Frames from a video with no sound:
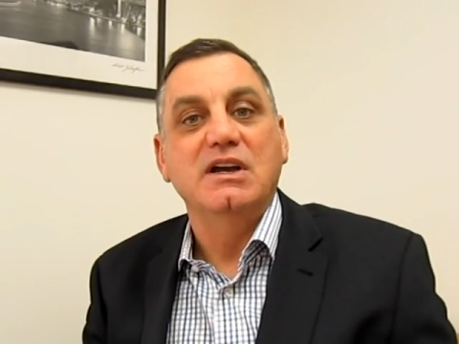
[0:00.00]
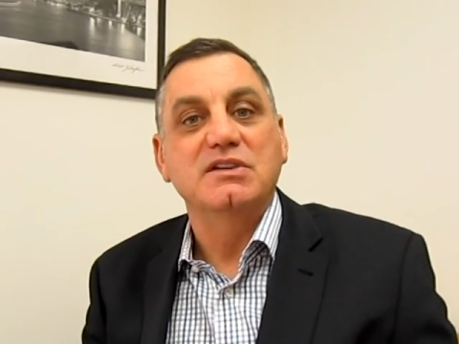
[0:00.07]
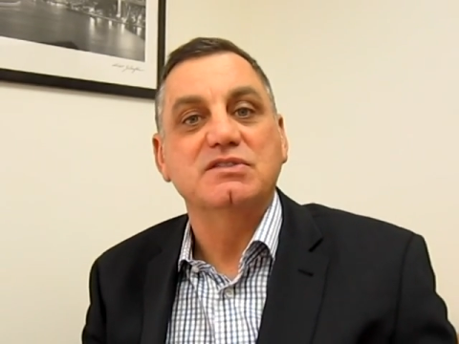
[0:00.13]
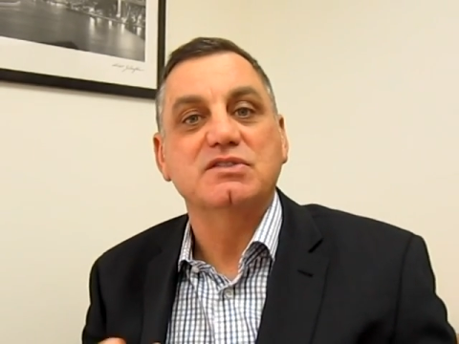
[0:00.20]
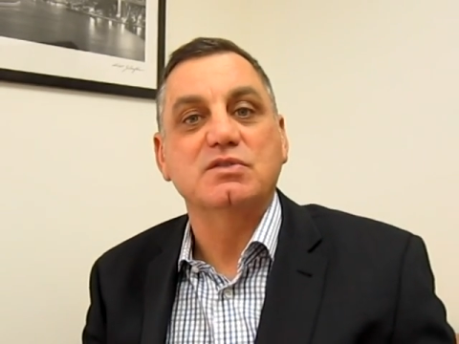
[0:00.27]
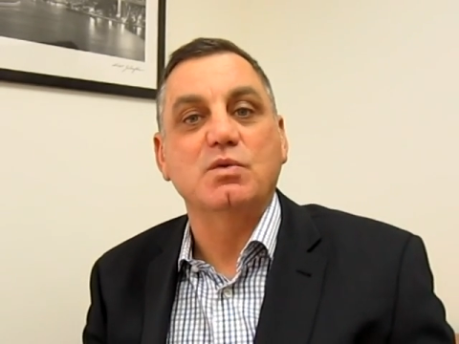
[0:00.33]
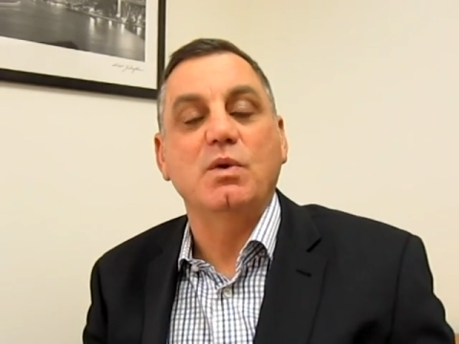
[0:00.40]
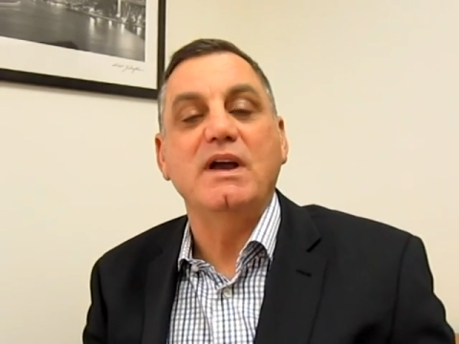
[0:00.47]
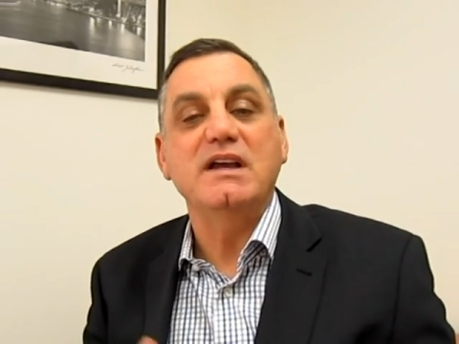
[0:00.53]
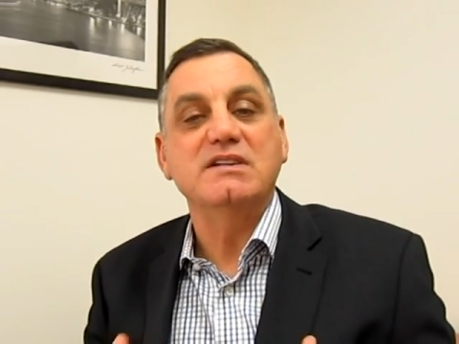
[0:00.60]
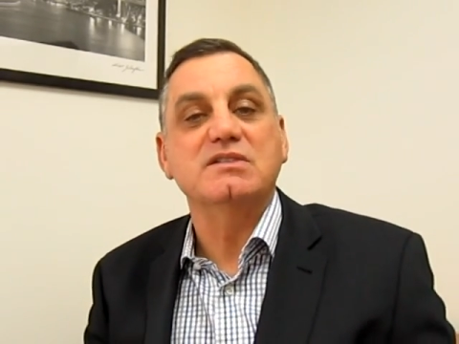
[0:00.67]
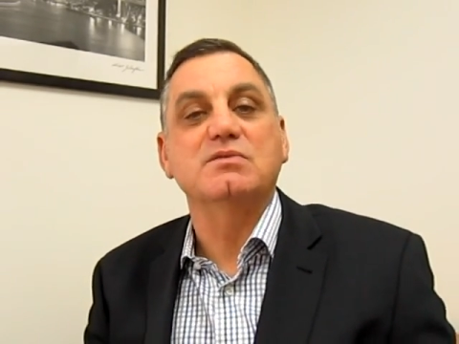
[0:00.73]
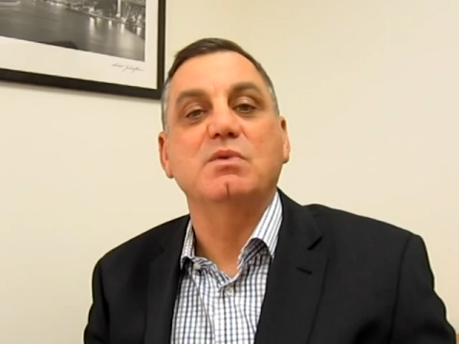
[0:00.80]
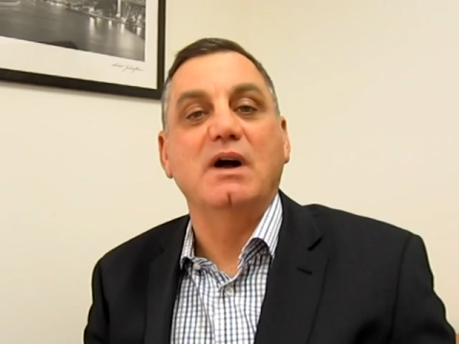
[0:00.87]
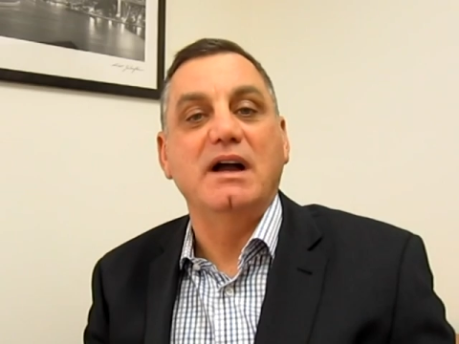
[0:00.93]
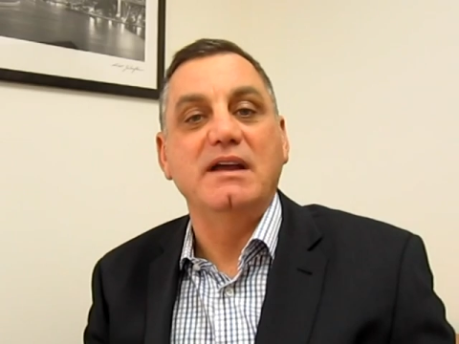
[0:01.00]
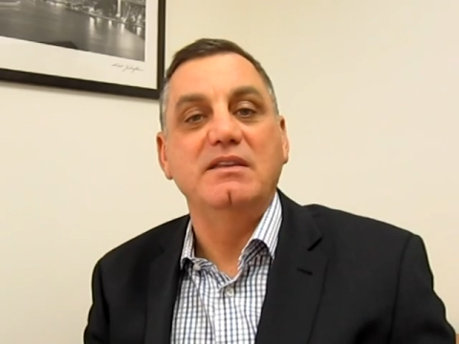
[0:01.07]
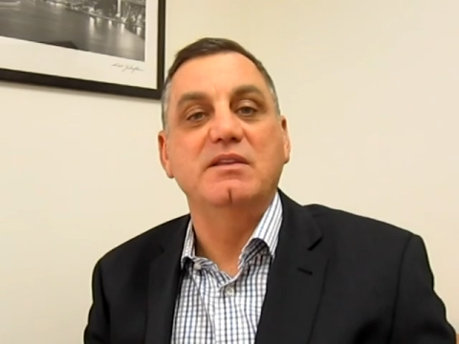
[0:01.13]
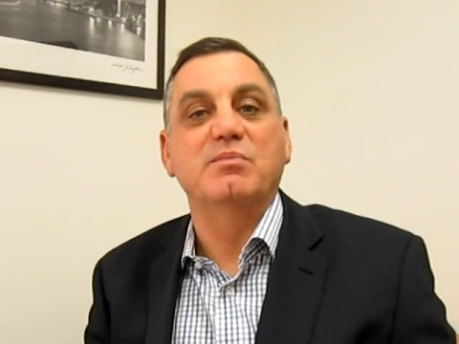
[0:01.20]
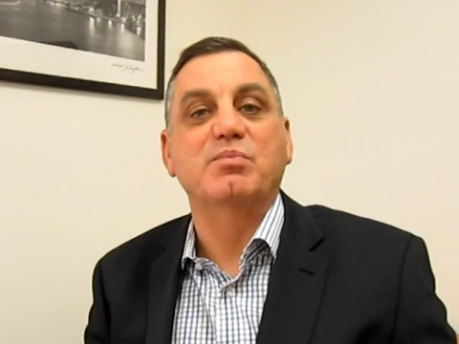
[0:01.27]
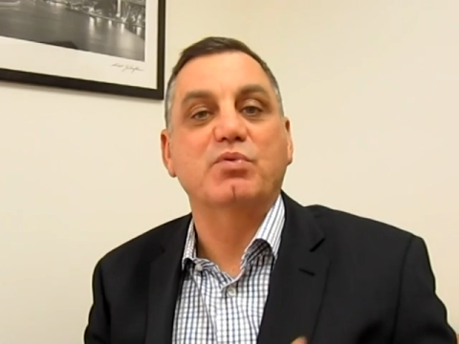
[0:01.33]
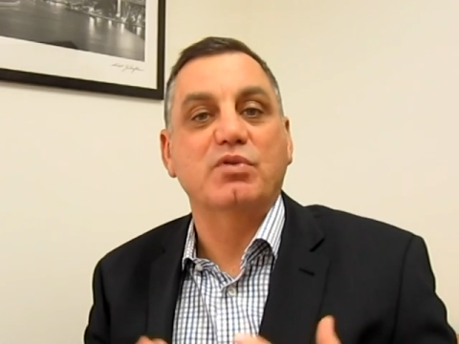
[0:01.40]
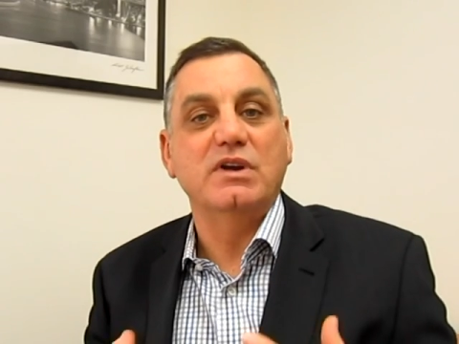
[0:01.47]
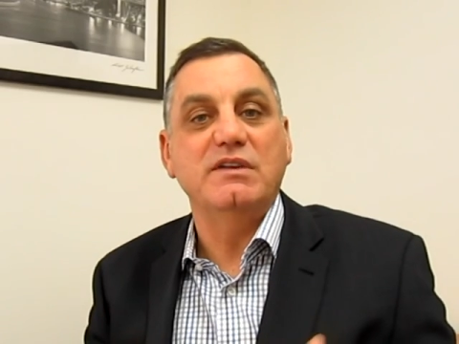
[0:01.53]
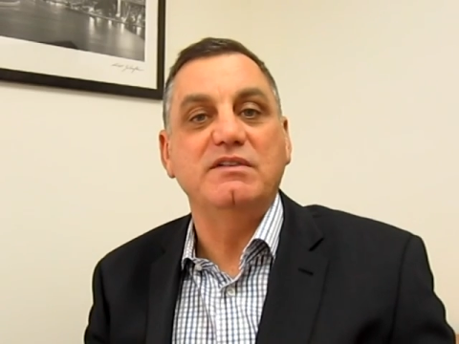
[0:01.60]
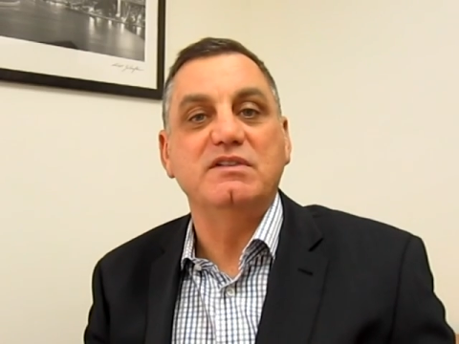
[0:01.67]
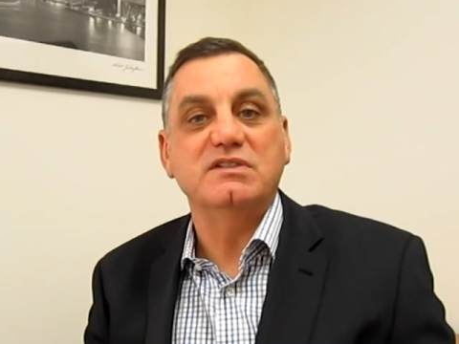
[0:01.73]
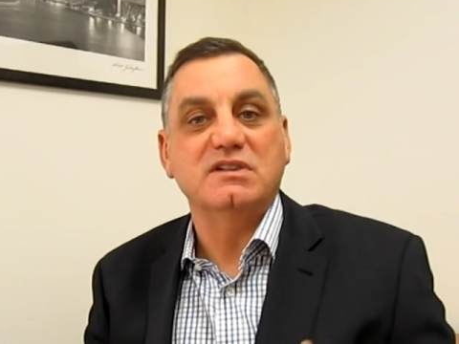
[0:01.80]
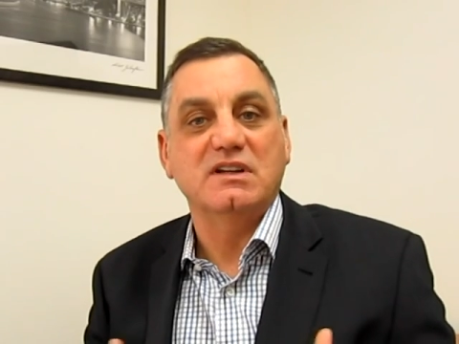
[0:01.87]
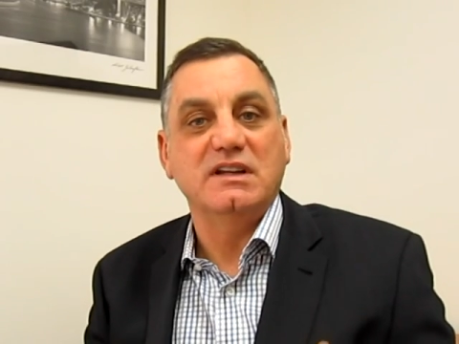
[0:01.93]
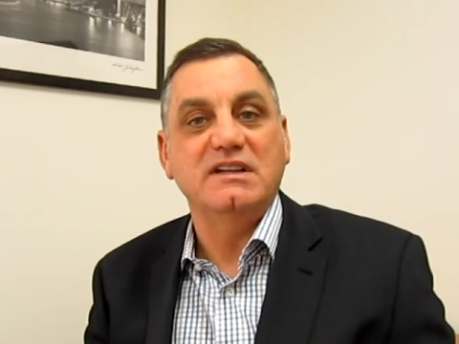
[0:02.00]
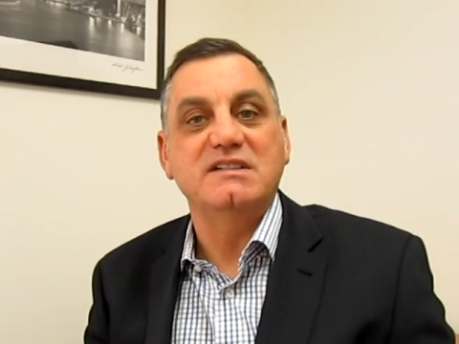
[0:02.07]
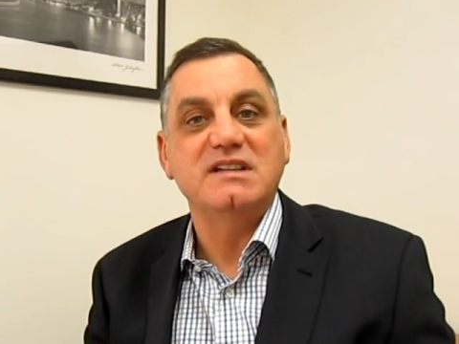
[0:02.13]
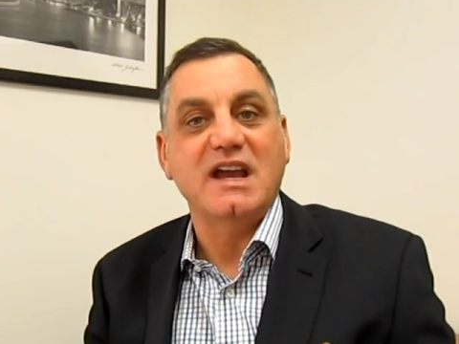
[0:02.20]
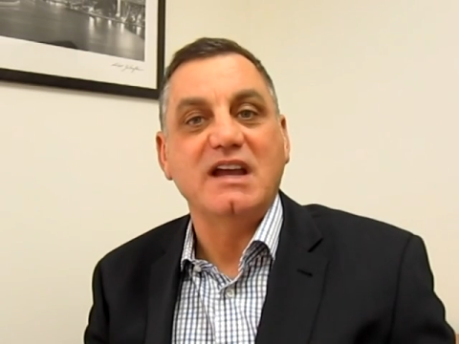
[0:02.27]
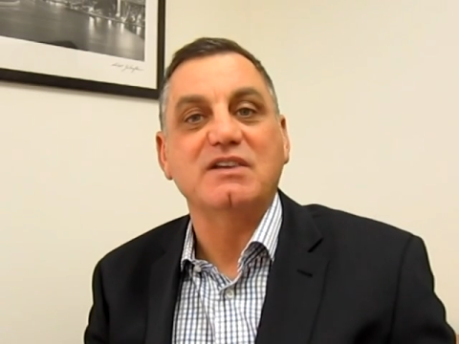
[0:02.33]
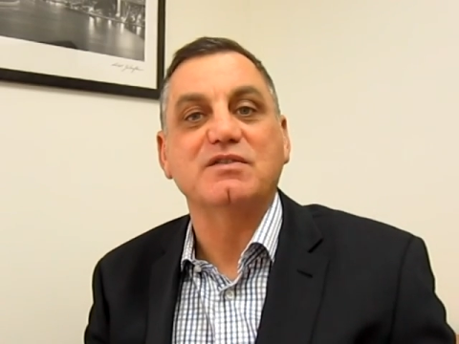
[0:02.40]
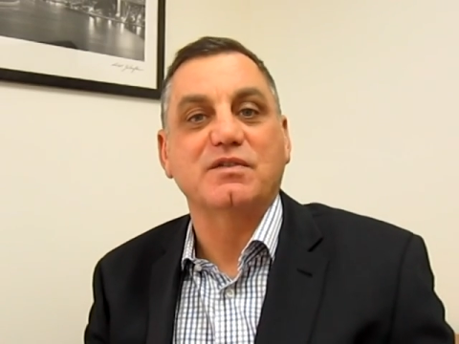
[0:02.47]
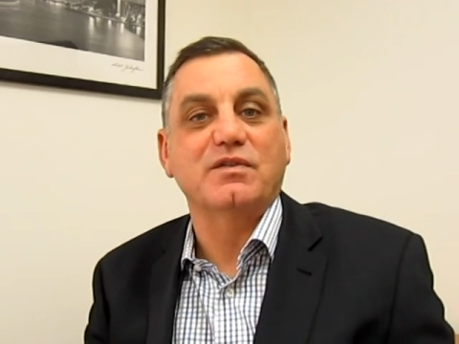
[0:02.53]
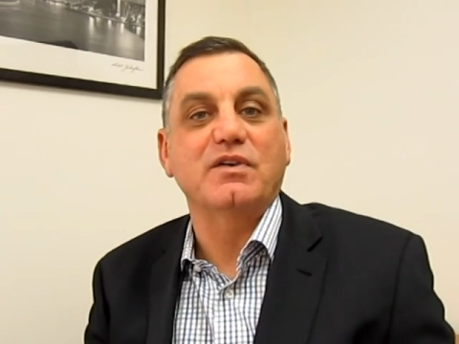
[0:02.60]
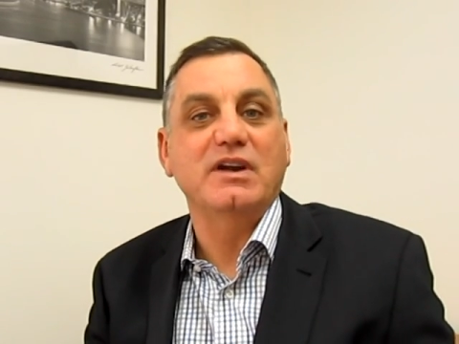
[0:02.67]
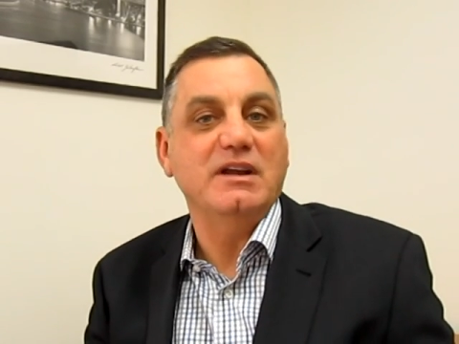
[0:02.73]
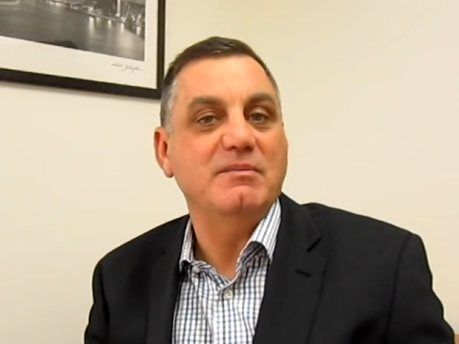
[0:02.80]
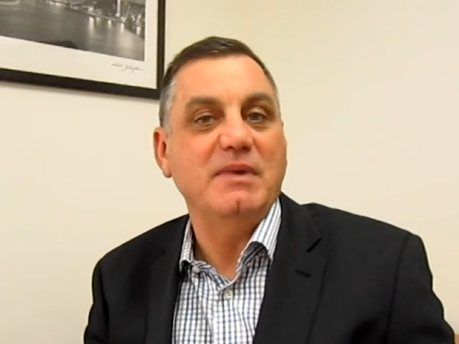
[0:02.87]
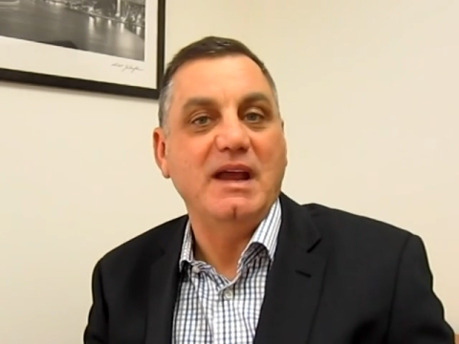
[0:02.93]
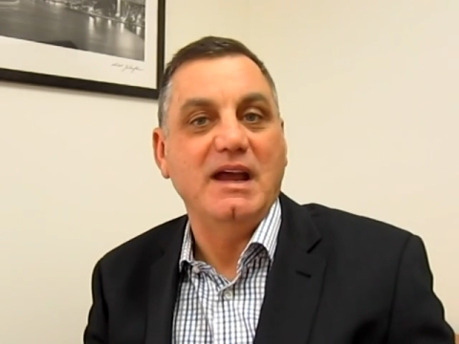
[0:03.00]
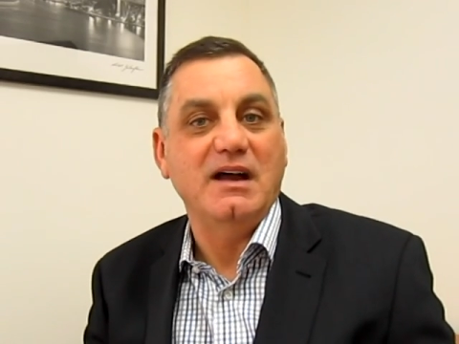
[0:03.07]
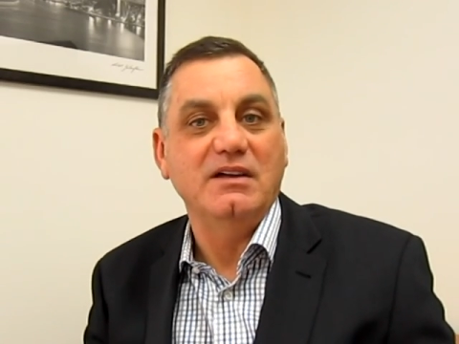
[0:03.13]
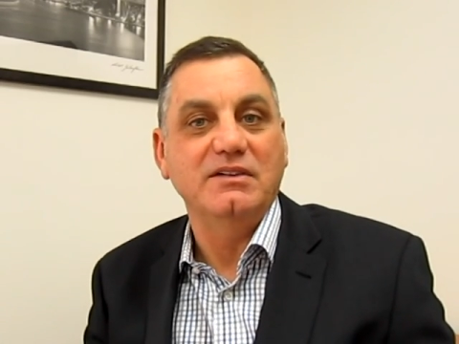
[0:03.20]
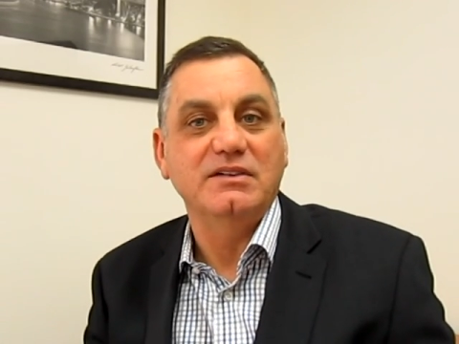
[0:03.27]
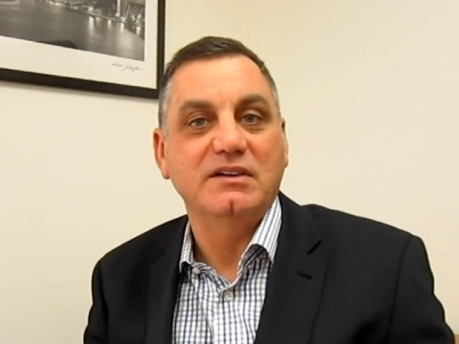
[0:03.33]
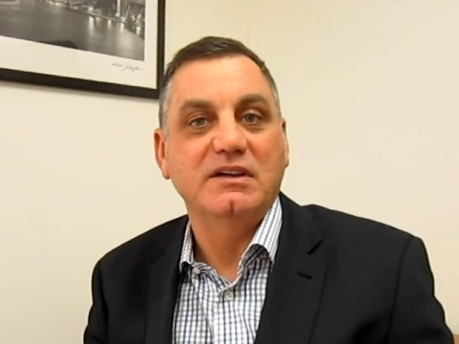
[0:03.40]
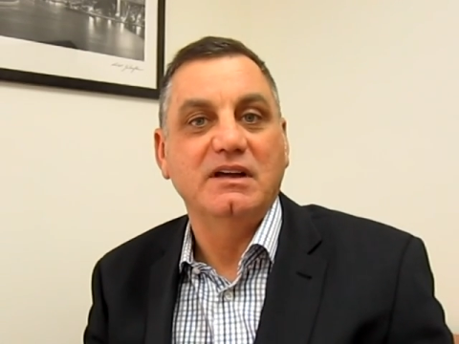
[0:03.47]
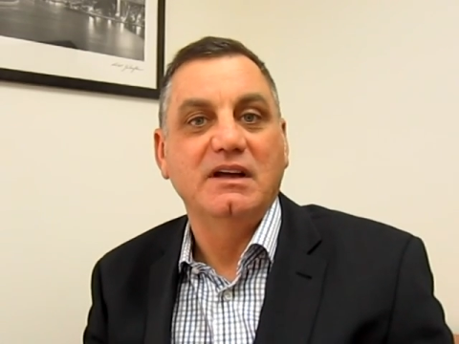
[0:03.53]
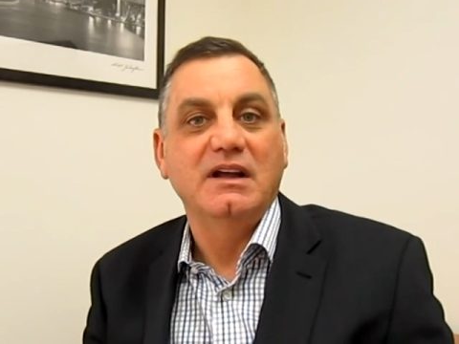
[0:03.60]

squares away the previously tax-free amount